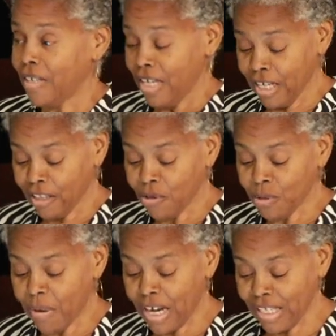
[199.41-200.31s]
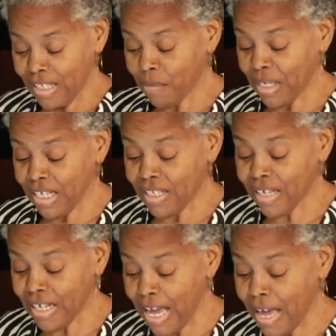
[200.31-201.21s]
in close proximity to
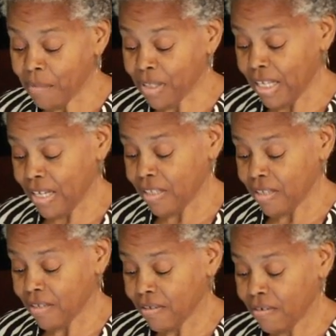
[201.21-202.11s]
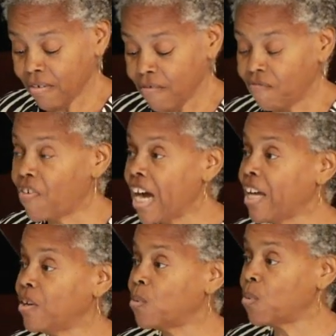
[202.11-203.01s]
an ambulance,
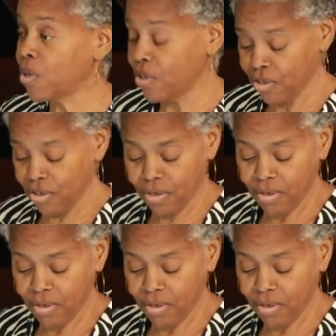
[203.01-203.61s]
fireworks,